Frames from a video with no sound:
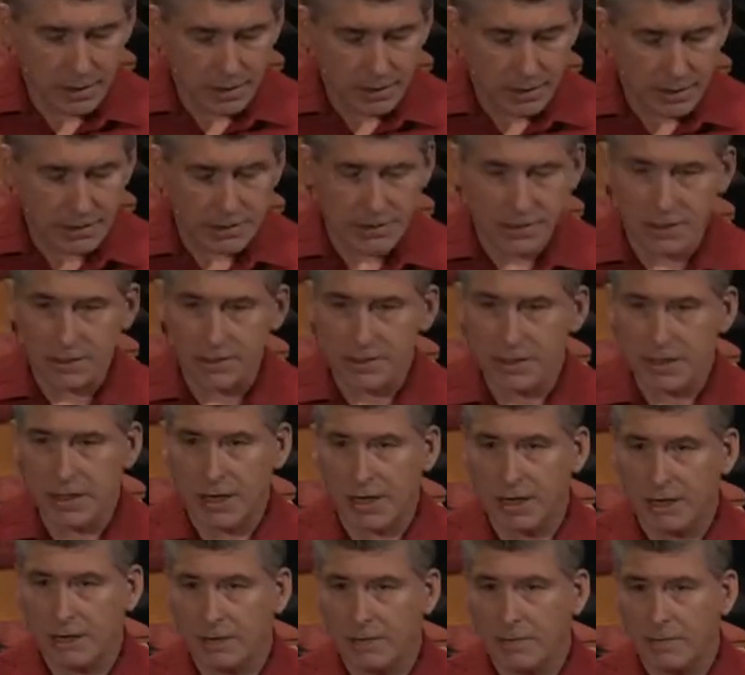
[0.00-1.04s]
Since
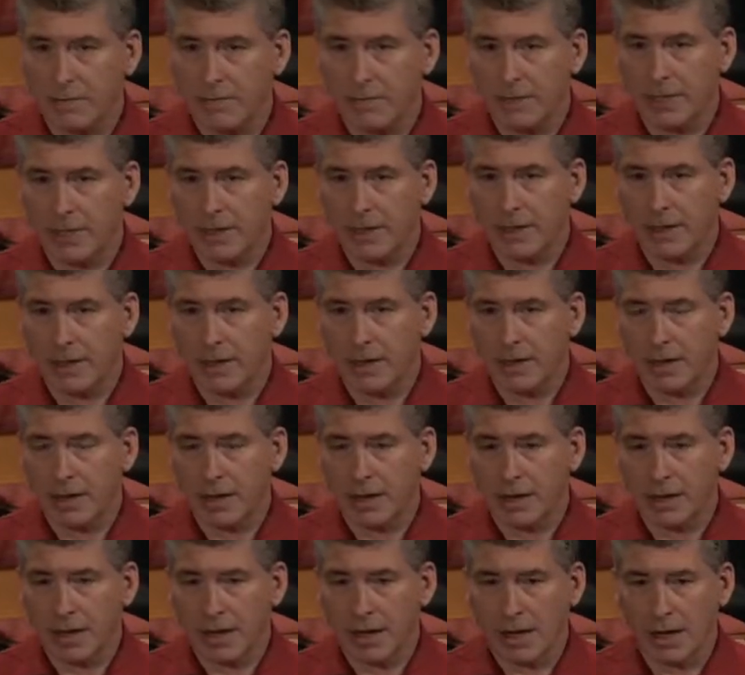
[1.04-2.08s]
then,
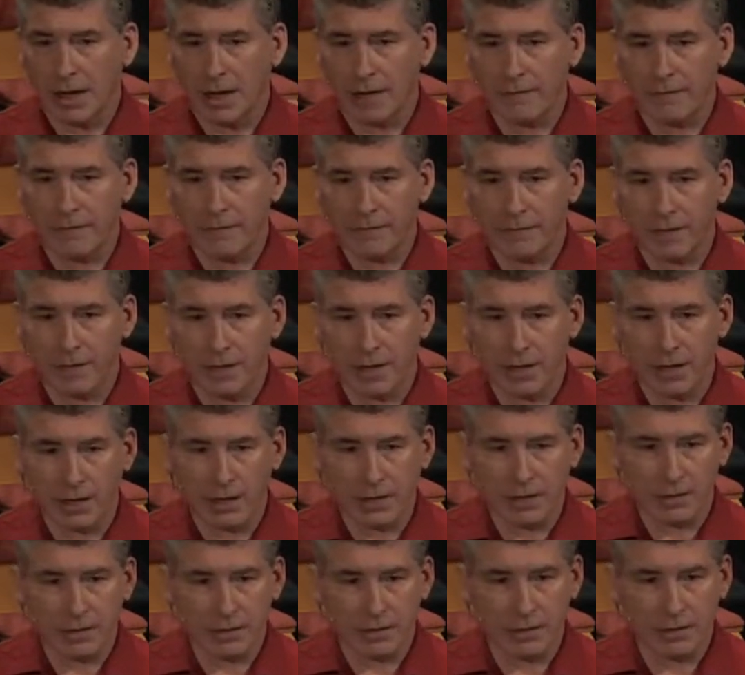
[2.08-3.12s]
I've
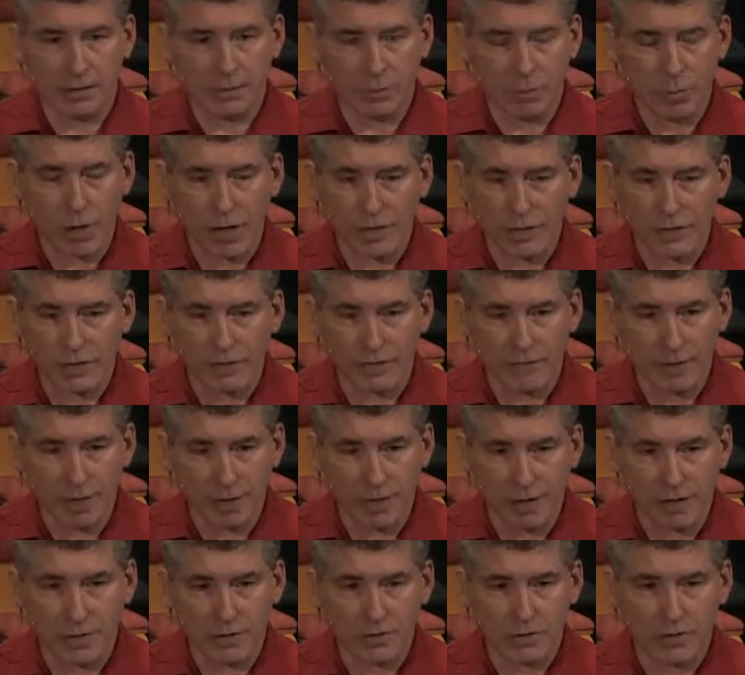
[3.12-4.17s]
watched
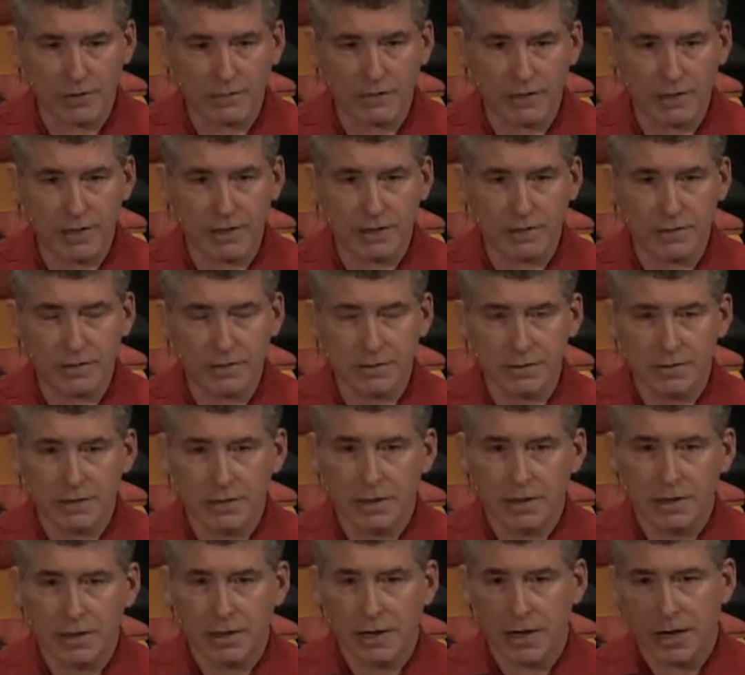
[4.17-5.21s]
videos of his,
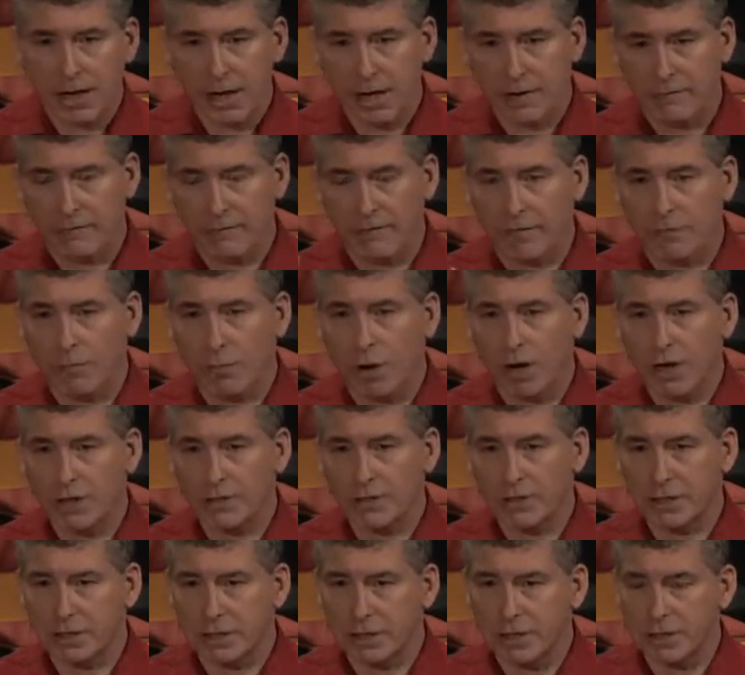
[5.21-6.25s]
and from
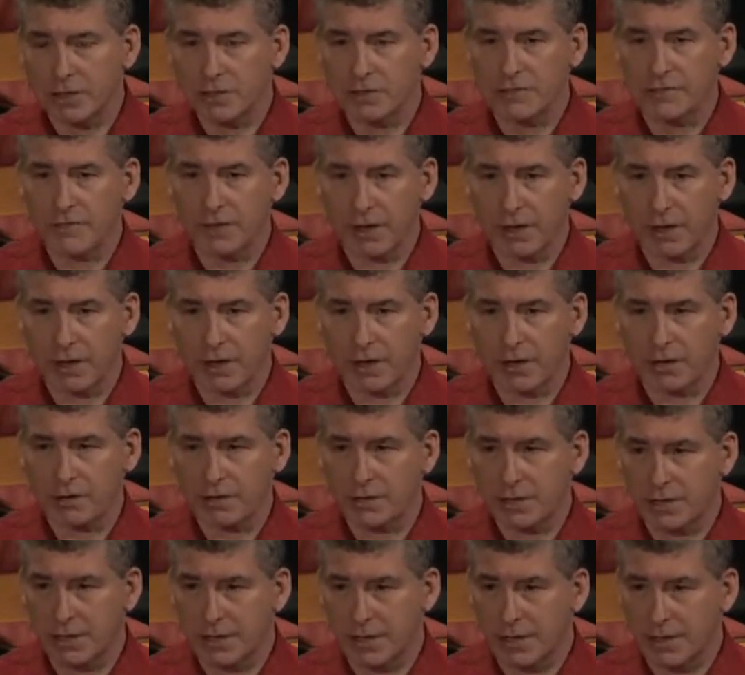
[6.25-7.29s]
watching those videos,
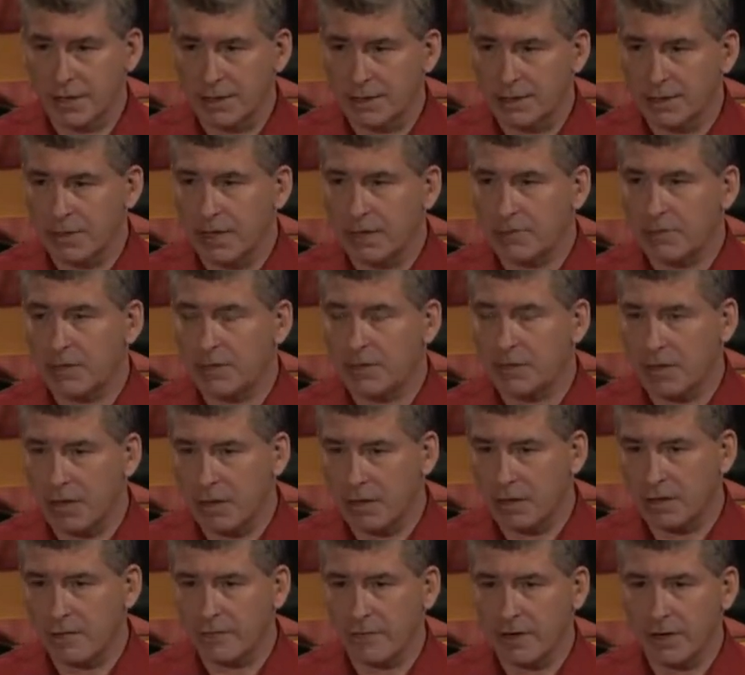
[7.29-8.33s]
it, it has led me to
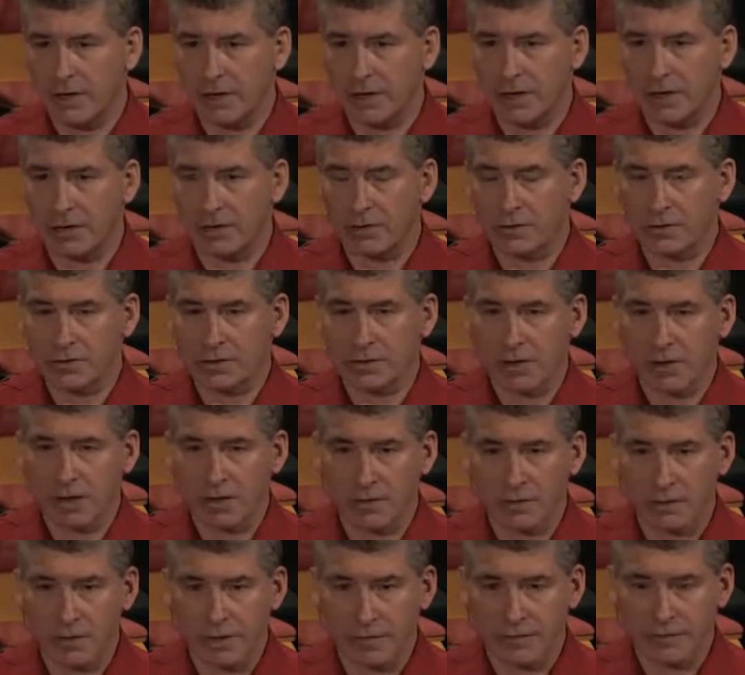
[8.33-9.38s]
other videos,
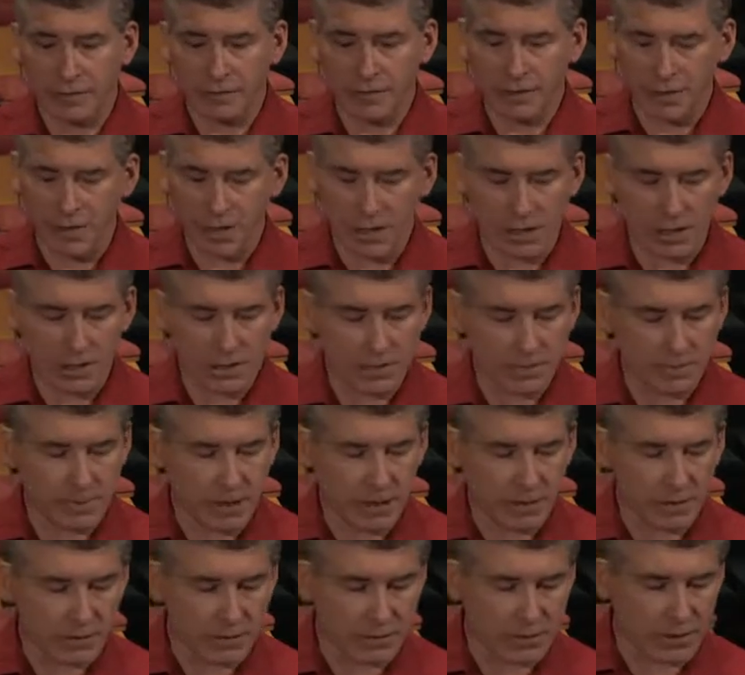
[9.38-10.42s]
other different uh,
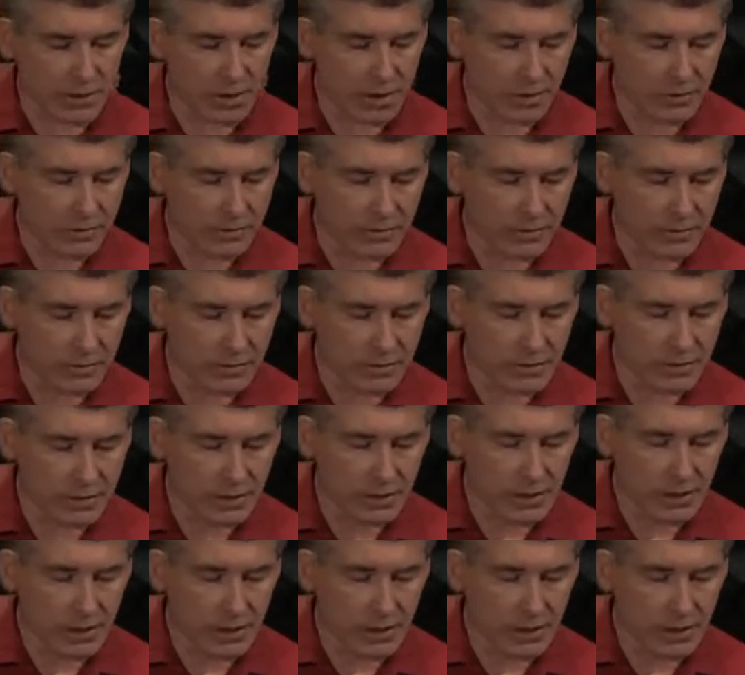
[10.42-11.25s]
speakers and authors